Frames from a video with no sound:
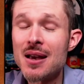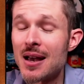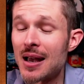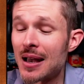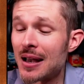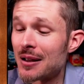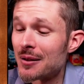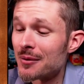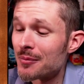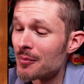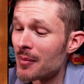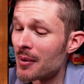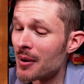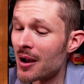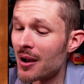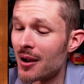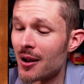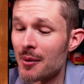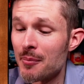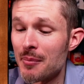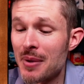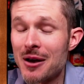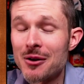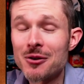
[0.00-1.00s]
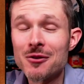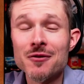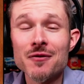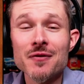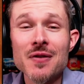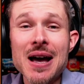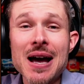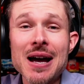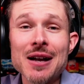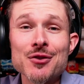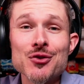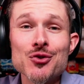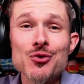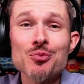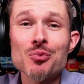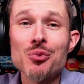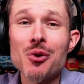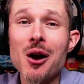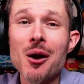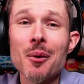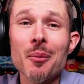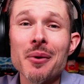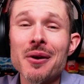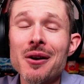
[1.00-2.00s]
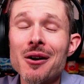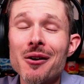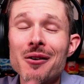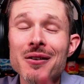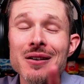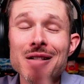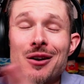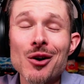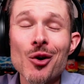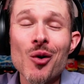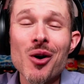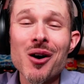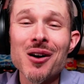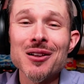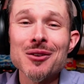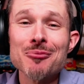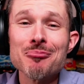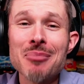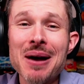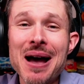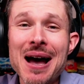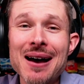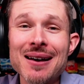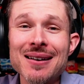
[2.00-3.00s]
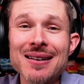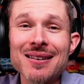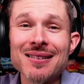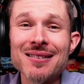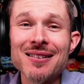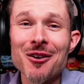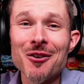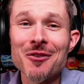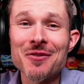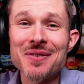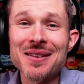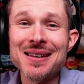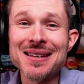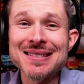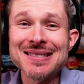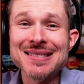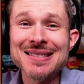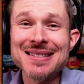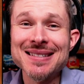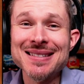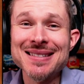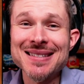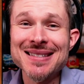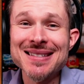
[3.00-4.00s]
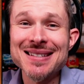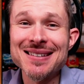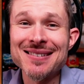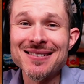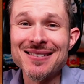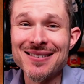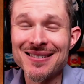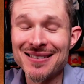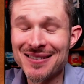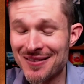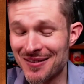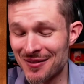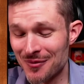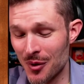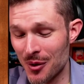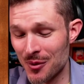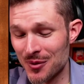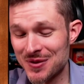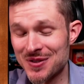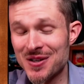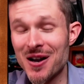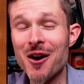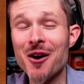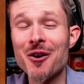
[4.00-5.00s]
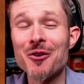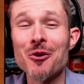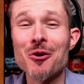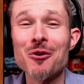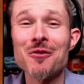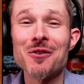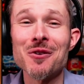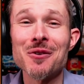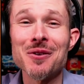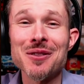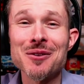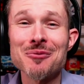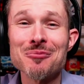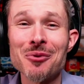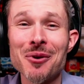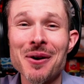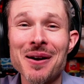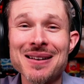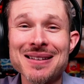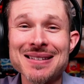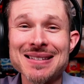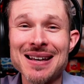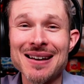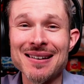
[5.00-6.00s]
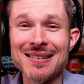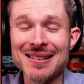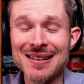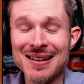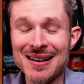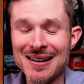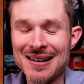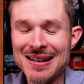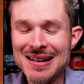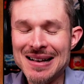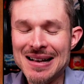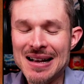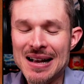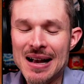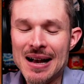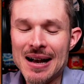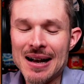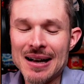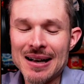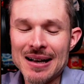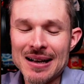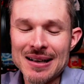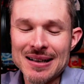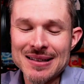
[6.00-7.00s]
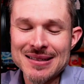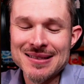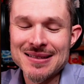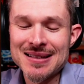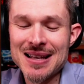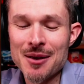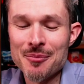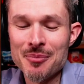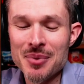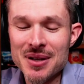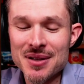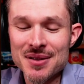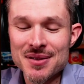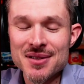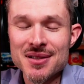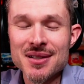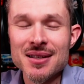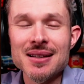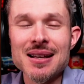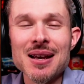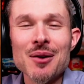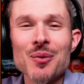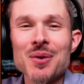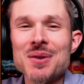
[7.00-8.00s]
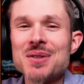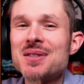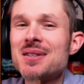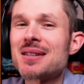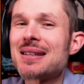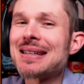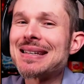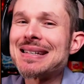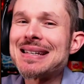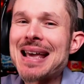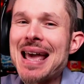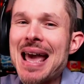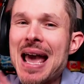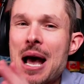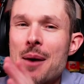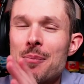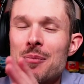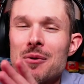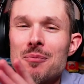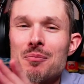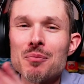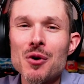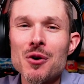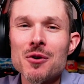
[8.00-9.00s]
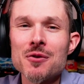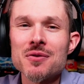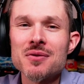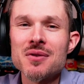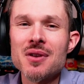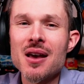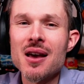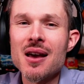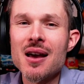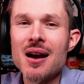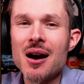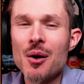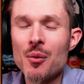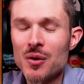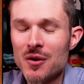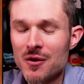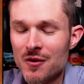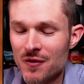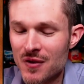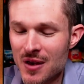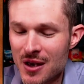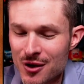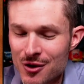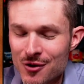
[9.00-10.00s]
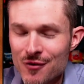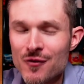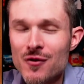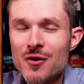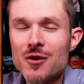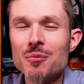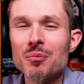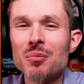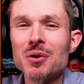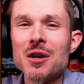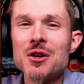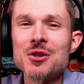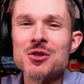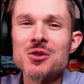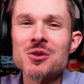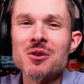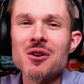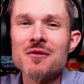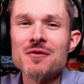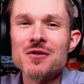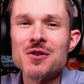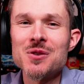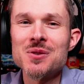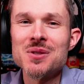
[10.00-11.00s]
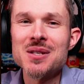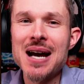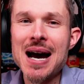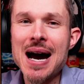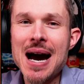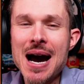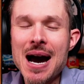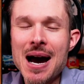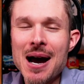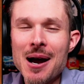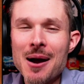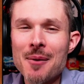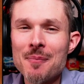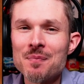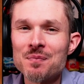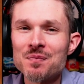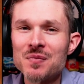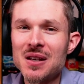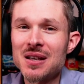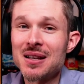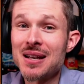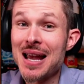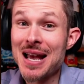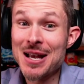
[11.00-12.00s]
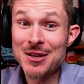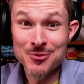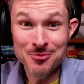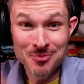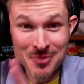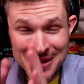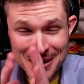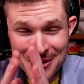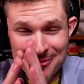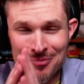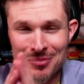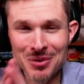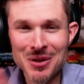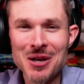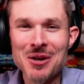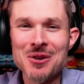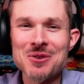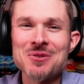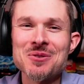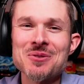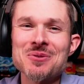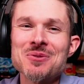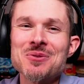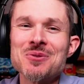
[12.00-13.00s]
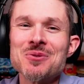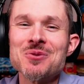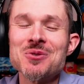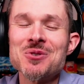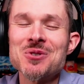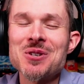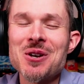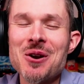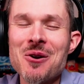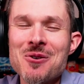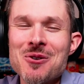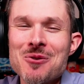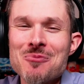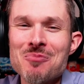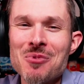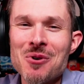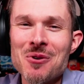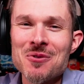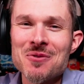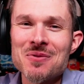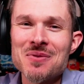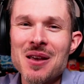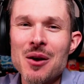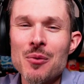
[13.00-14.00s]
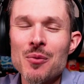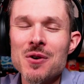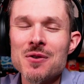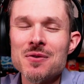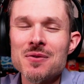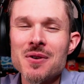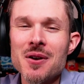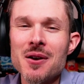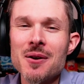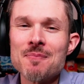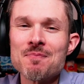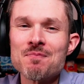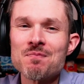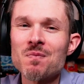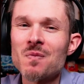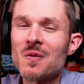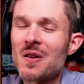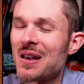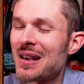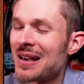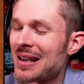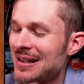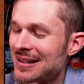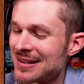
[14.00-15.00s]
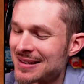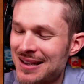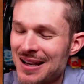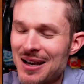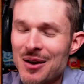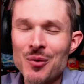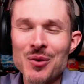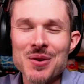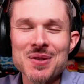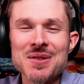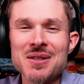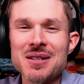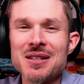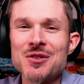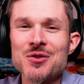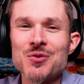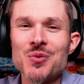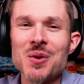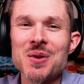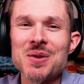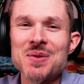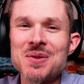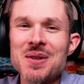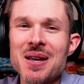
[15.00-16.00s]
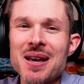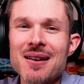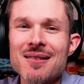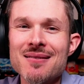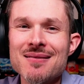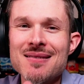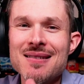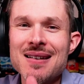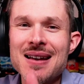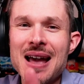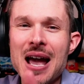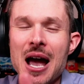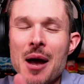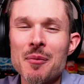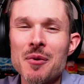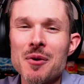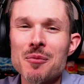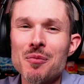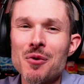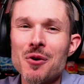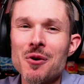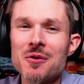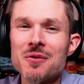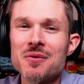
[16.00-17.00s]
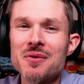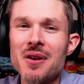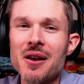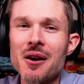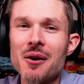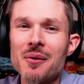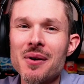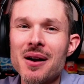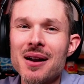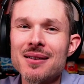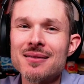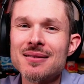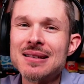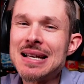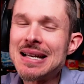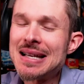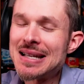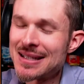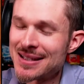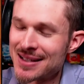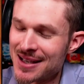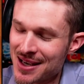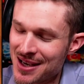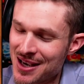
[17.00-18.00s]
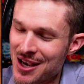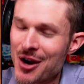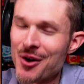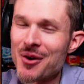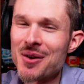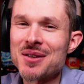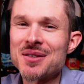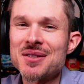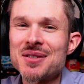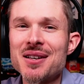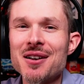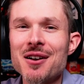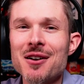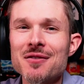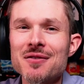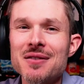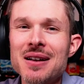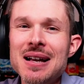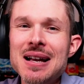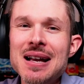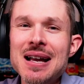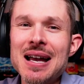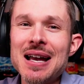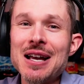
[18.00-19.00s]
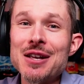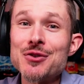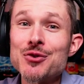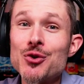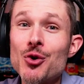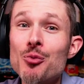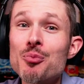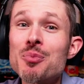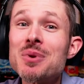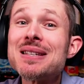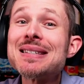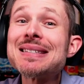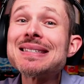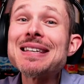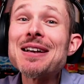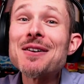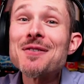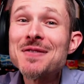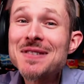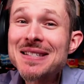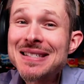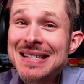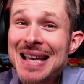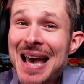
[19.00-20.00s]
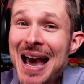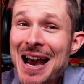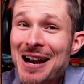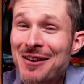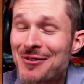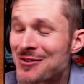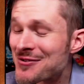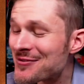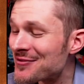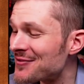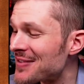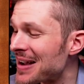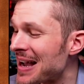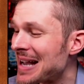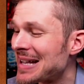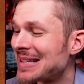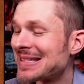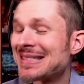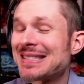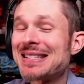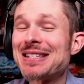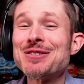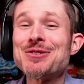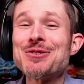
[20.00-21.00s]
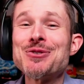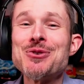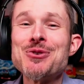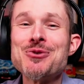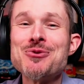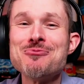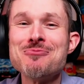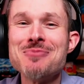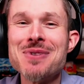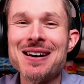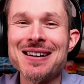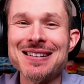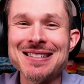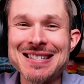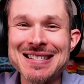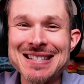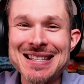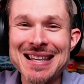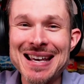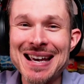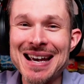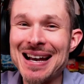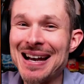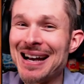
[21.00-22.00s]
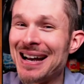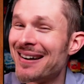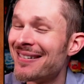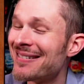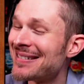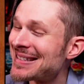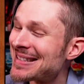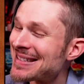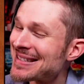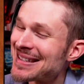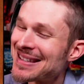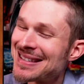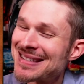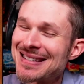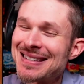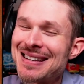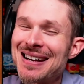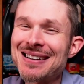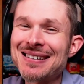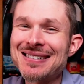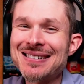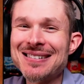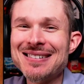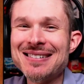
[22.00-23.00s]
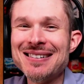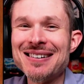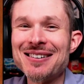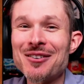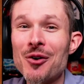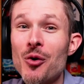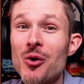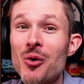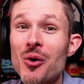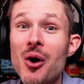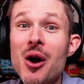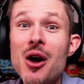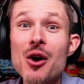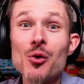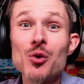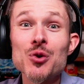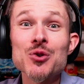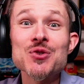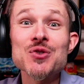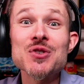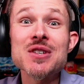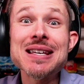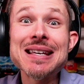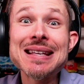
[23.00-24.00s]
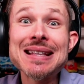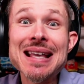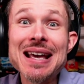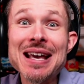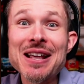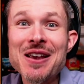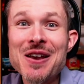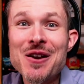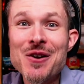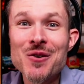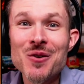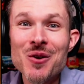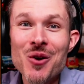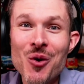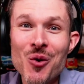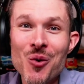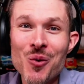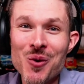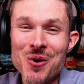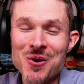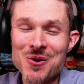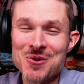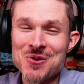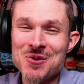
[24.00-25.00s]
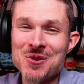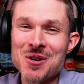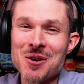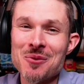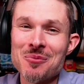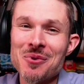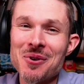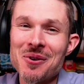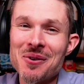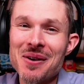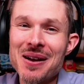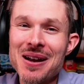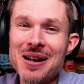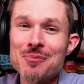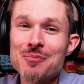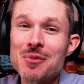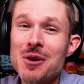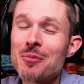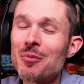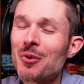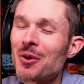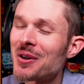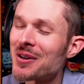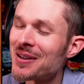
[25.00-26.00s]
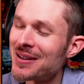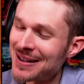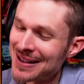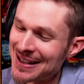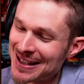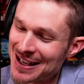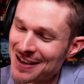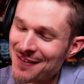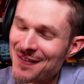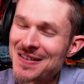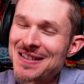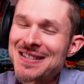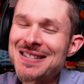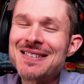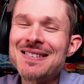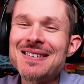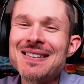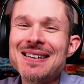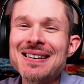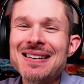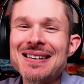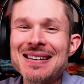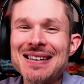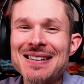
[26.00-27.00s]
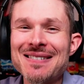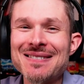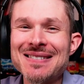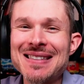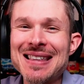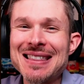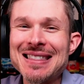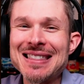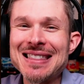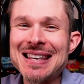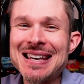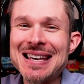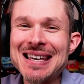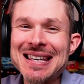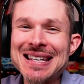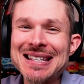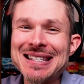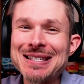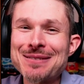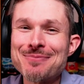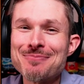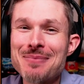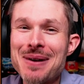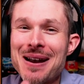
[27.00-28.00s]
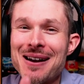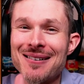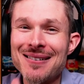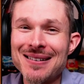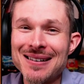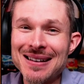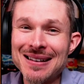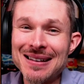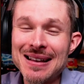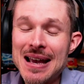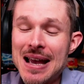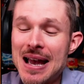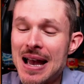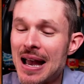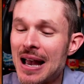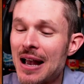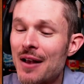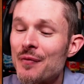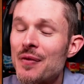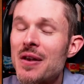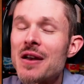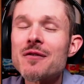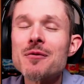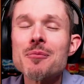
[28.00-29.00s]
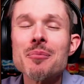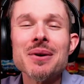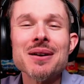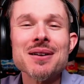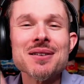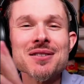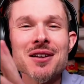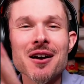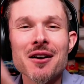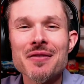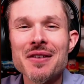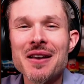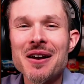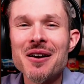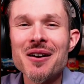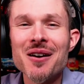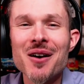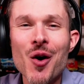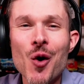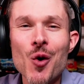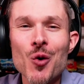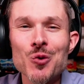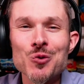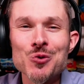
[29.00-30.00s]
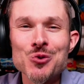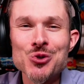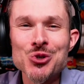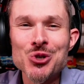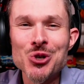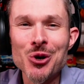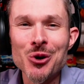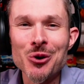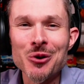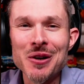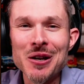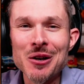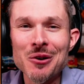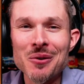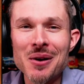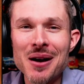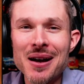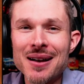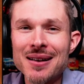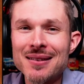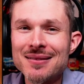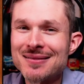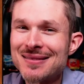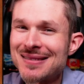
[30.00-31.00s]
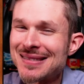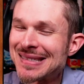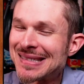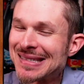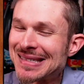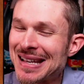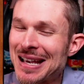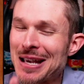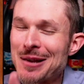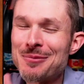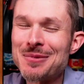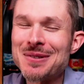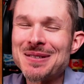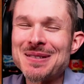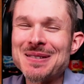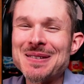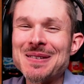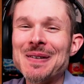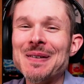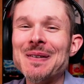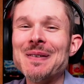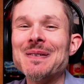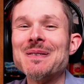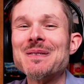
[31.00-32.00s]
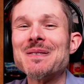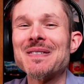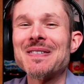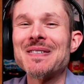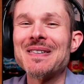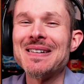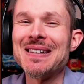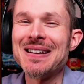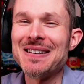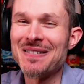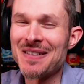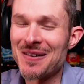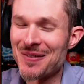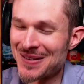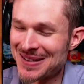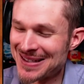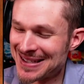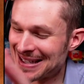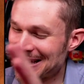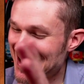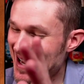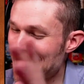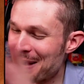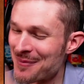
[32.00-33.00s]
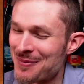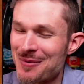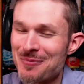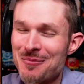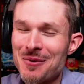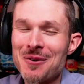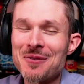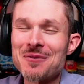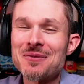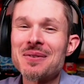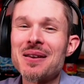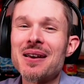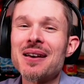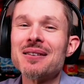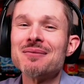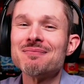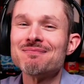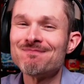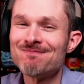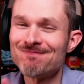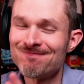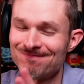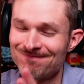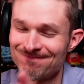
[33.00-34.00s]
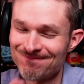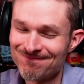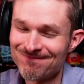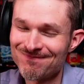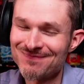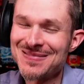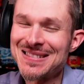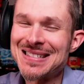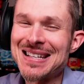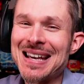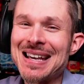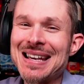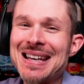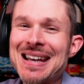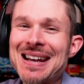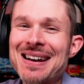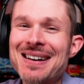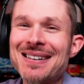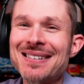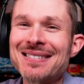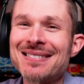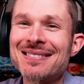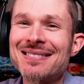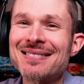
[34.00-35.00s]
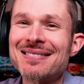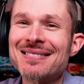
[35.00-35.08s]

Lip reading: And matter of fact, you probably already know all about it, all things considered, what was gone over in the breakdown there. So that being said, hey, once again, happy birthday. I want to thank you for the pleasure of your time. It has been a pleasure to share your birthday with you. And once again, I just want to say happy birthday, all right? Take care of yourself. And don't be self-sacrificing too much there. It's not good. Or seeking that hero worship, all right? People are going to give it to you if they think it's merited. And everybody's on their own journey, right? Same as you. So anyway, once again, happy birthday. Take care.